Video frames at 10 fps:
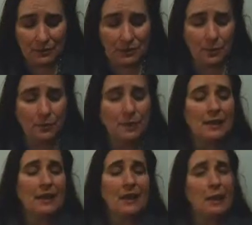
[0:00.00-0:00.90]
So,
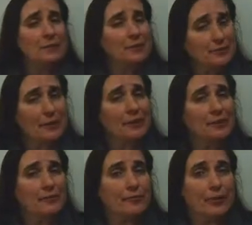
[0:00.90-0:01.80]
I mean, you're
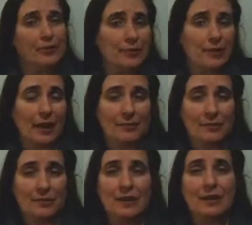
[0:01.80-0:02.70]
talking a few hundred
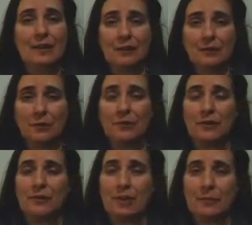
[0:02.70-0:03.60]
dollars. This whole
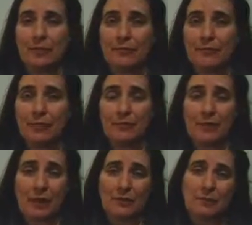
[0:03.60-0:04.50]
thing ran me a few hundred
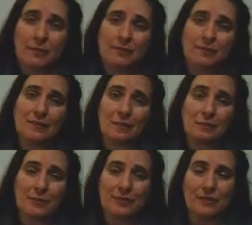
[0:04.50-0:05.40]
dollars plus the
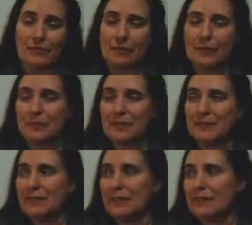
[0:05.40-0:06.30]
supplements like vitamin
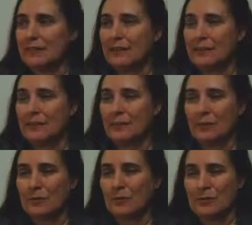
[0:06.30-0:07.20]
C, you know,
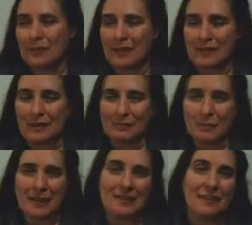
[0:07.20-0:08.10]
oh, what was that? I think I
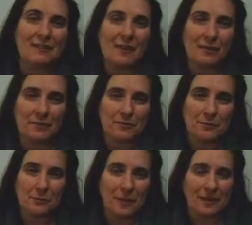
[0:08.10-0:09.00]
paid $10 for
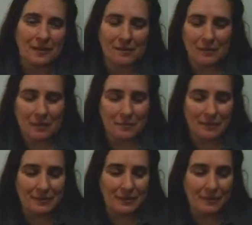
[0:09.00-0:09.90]
a bottle of vitamin
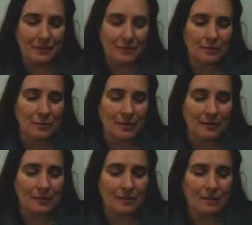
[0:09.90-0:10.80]
C, a good
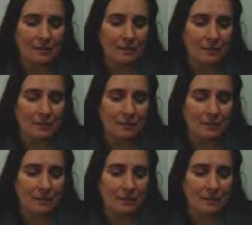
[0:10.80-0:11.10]
bottle. Um,